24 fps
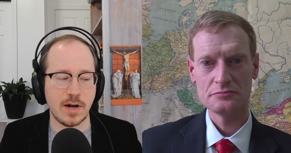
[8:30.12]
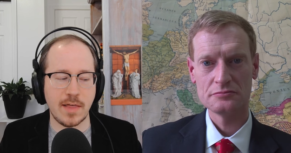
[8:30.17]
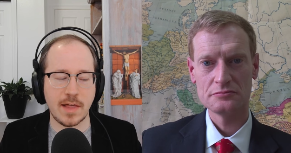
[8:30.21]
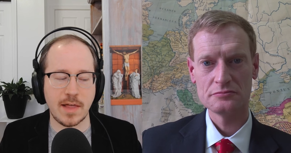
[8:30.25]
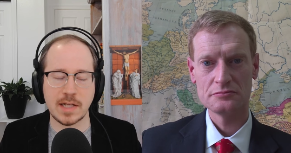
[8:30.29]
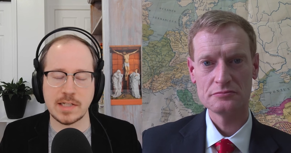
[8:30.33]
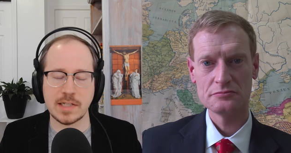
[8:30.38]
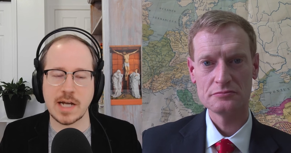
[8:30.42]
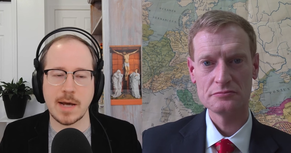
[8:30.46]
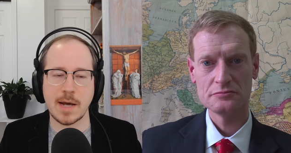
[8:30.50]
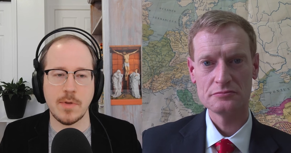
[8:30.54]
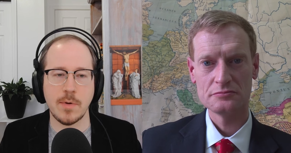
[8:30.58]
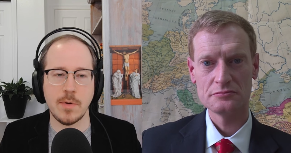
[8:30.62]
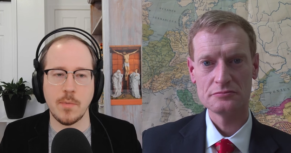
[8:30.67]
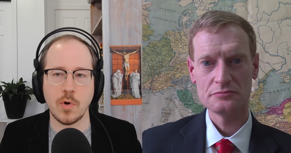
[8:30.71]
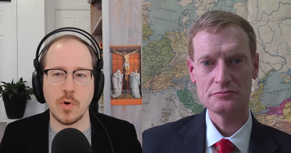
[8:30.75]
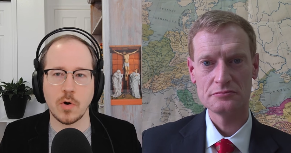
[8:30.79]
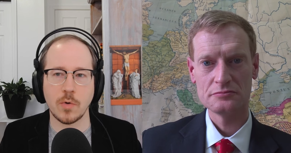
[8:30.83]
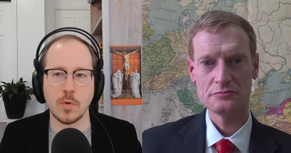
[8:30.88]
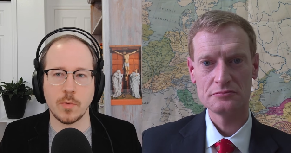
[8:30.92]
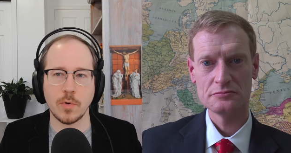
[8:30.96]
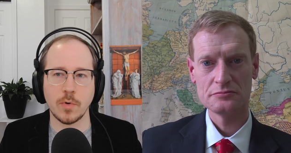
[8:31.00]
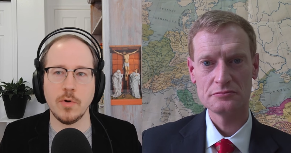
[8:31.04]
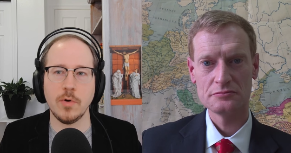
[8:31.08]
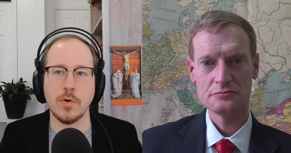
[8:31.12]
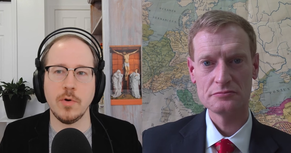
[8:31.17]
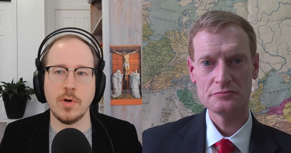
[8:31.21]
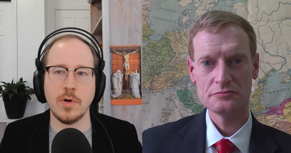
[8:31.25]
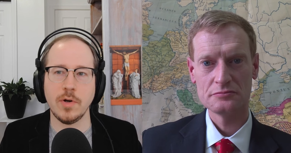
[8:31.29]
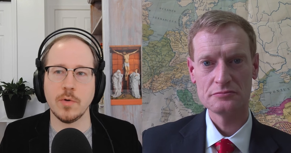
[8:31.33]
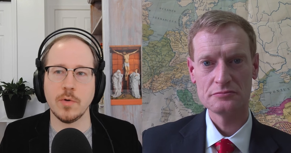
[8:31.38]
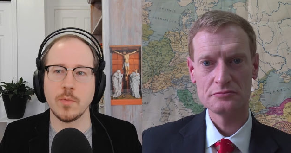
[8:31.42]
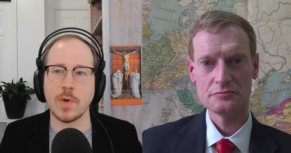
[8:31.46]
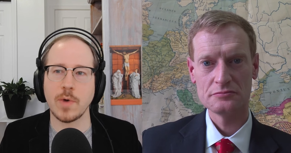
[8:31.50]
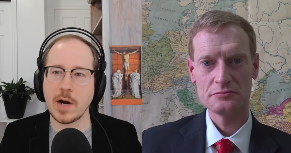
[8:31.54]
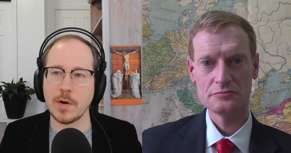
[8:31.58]
Speaker 1: at that time, the more
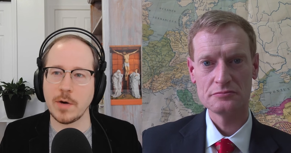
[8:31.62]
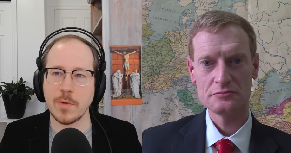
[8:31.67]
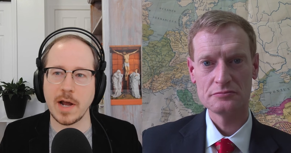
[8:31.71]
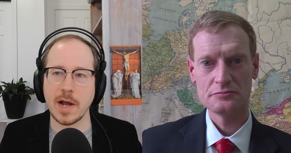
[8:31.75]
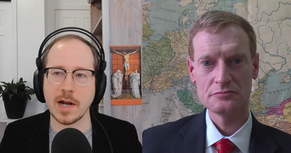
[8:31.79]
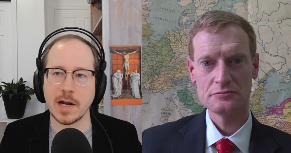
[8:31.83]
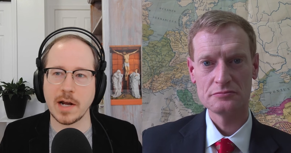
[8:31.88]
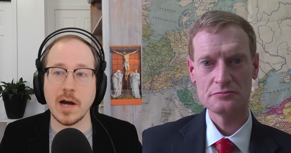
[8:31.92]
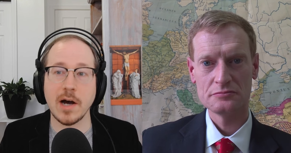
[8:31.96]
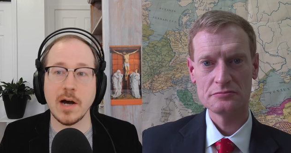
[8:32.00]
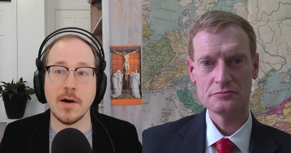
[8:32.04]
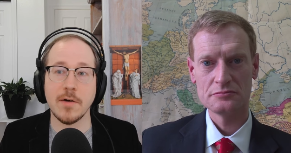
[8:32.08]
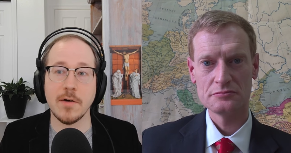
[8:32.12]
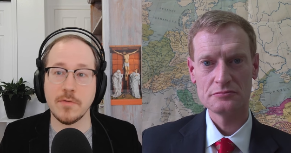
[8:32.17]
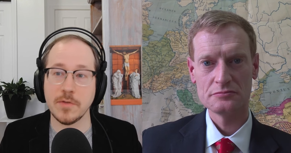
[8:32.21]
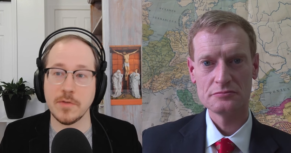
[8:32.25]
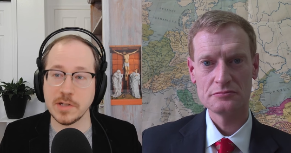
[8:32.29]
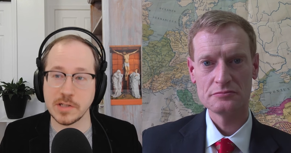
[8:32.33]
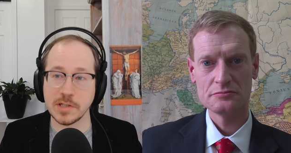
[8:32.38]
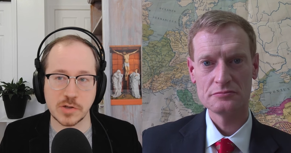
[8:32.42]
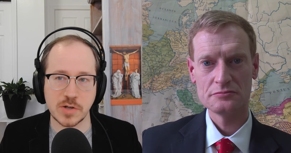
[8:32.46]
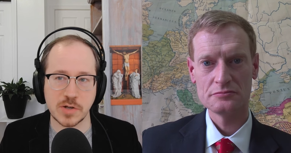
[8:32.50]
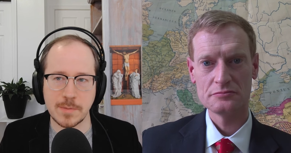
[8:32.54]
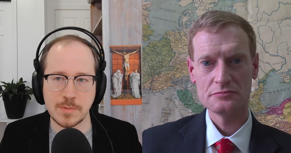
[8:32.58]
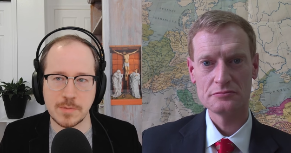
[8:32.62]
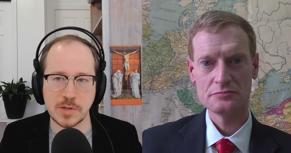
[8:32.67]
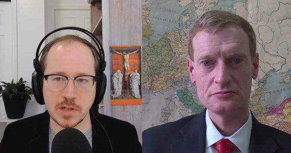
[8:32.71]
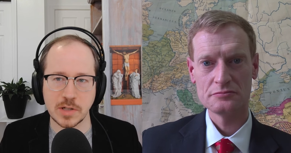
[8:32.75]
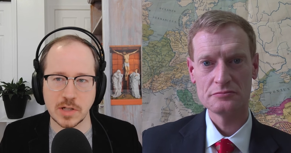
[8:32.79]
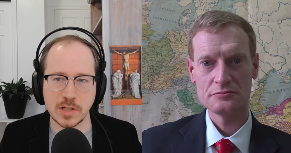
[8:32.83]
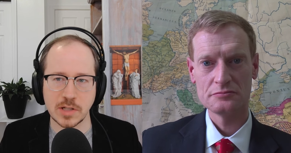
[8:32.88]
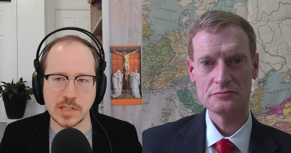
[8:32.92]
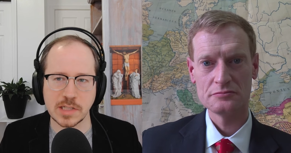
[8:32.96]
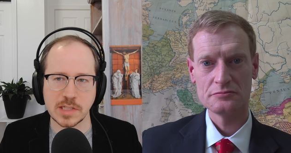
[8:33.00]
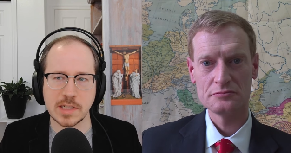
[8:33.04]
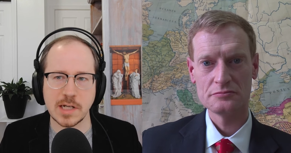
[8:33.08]
rude rhetoric of the
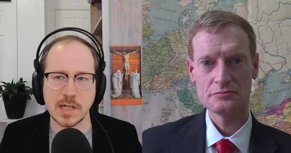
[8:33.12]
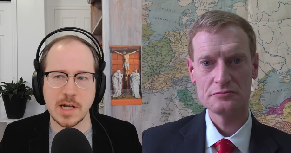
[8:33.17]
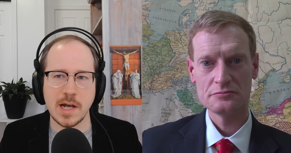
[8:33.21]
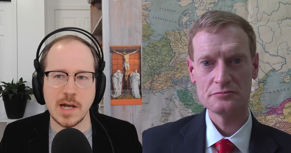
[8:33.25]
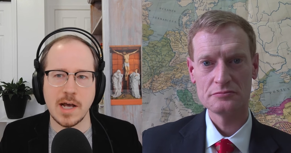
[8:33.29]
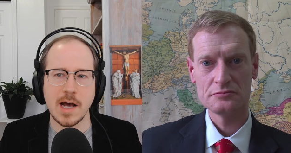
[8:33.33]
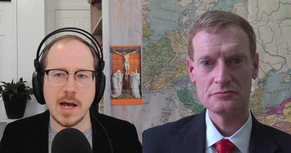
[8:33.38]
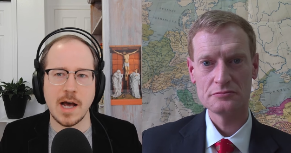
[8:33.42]
scriptures.